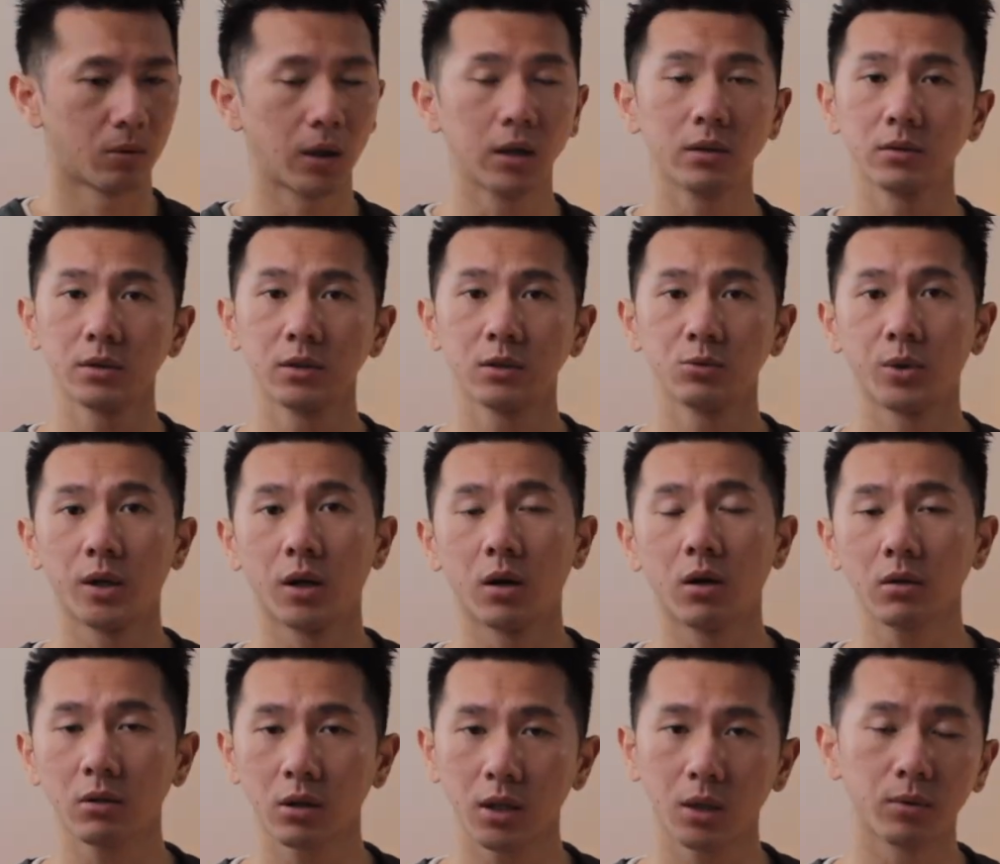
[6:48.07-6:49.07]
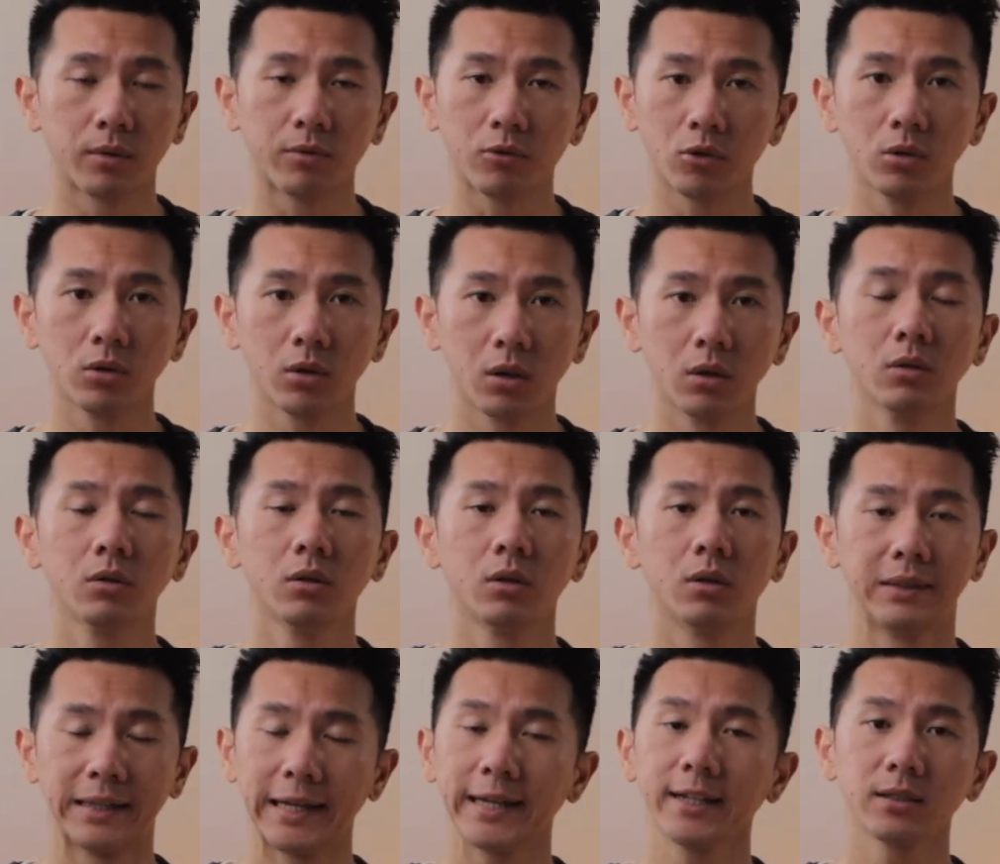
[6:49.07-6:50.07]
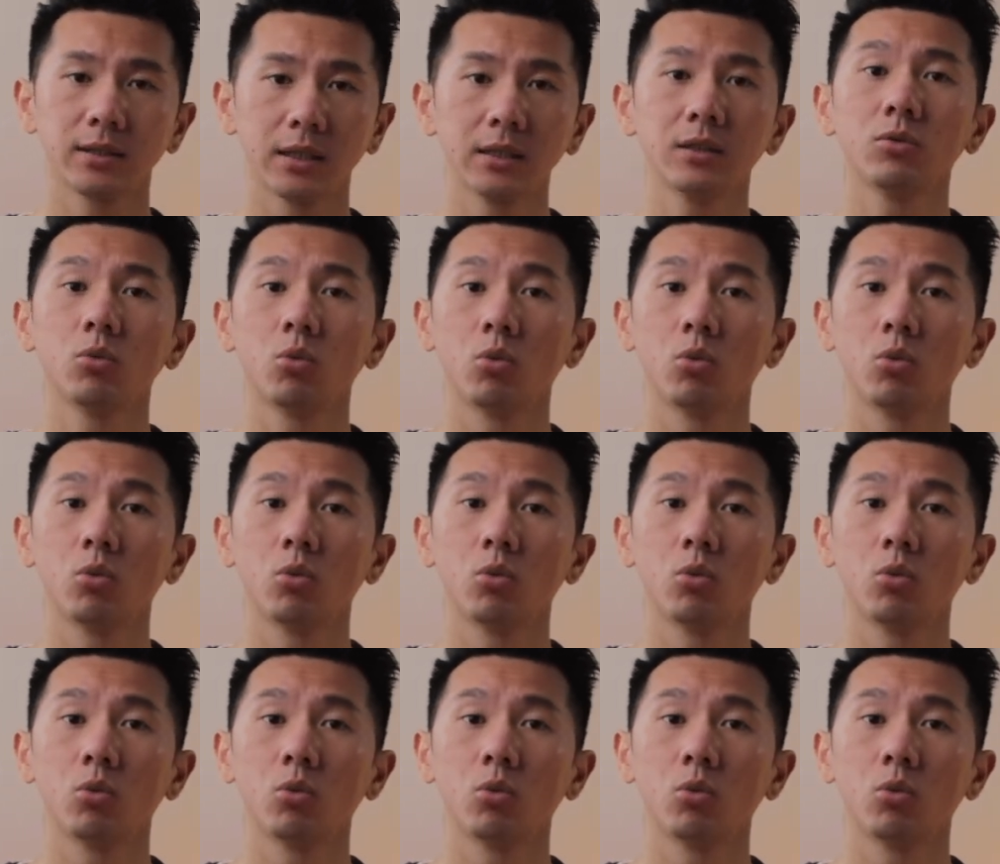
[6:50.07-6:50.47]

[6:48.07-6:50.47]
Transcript: Well, since we are all caught up with Google, next is